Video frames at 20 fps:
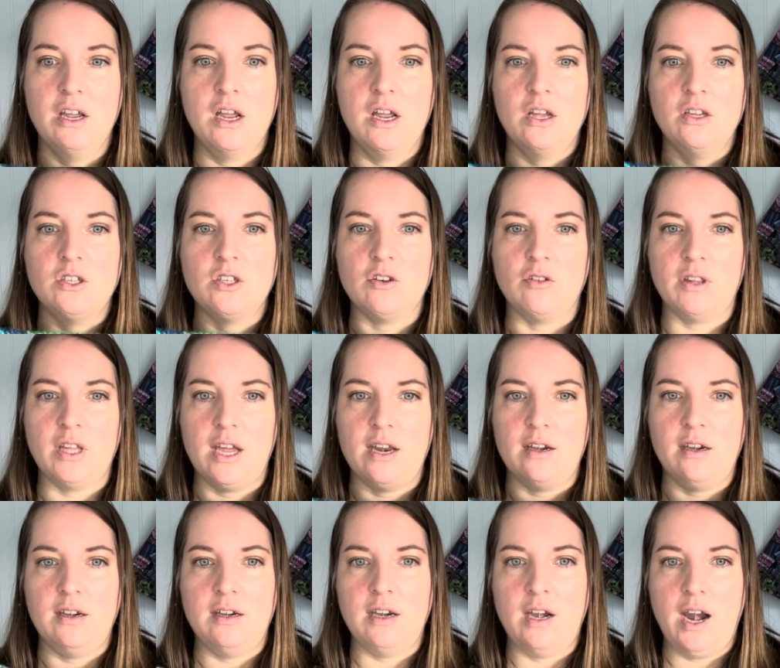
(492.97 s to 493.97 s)
So
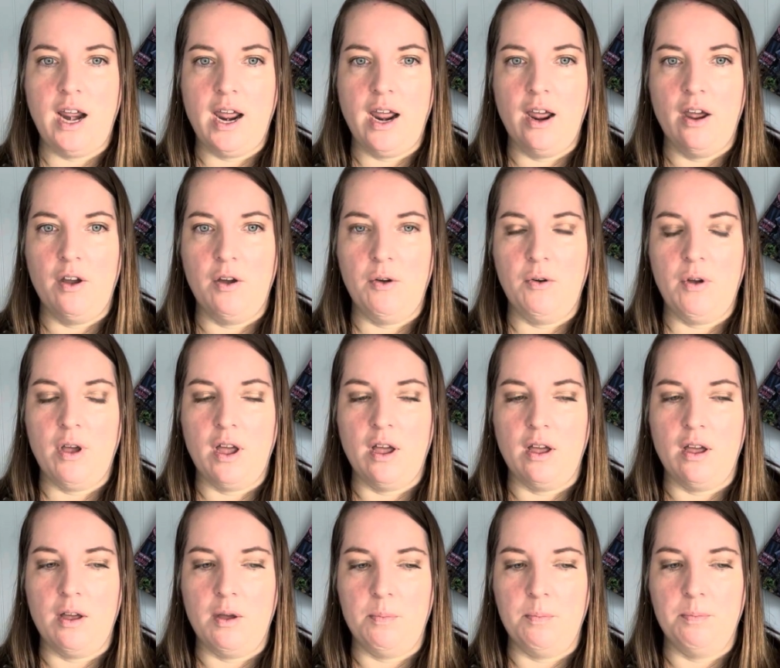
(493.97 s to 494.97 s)
then now,
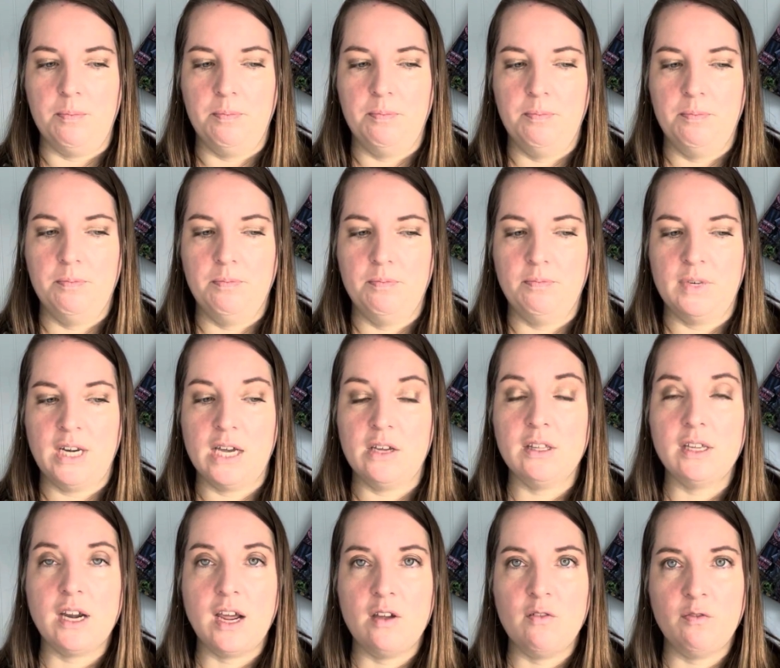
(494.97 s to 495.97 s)
now
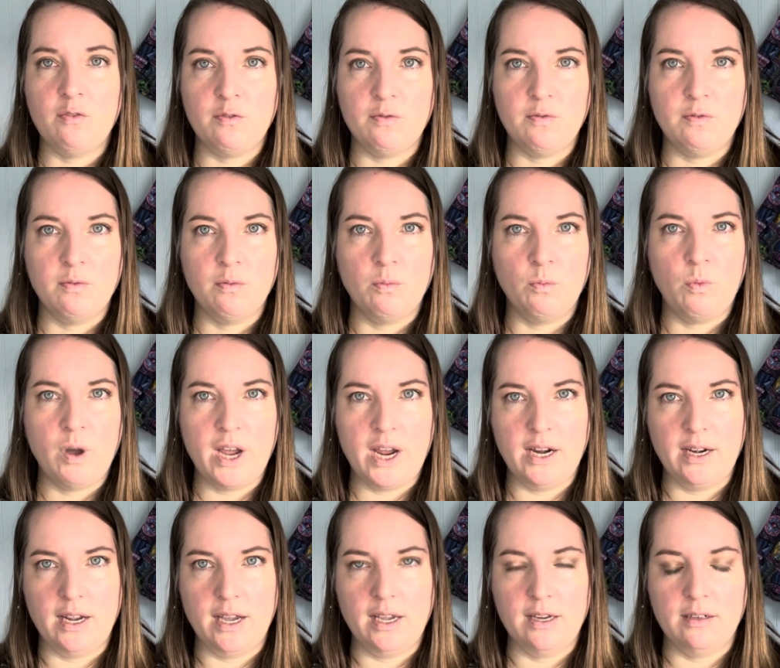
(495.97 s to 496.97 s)
that I've weighed
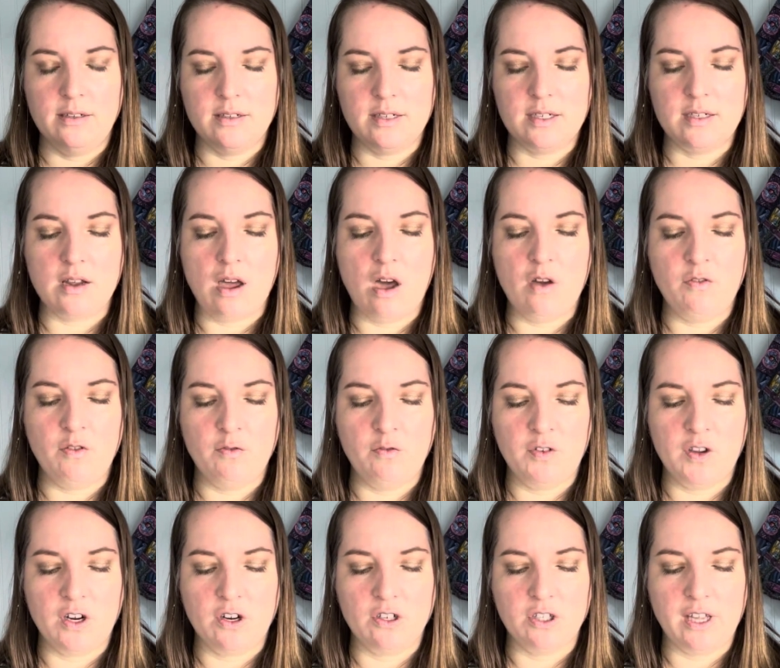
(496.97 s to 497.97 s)
it and stuff and
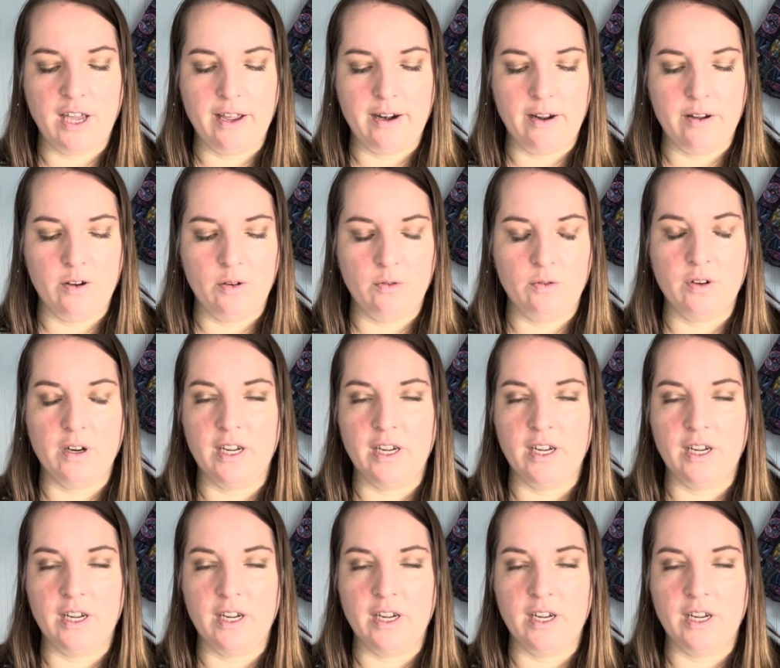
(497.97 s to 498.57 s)
figured that out,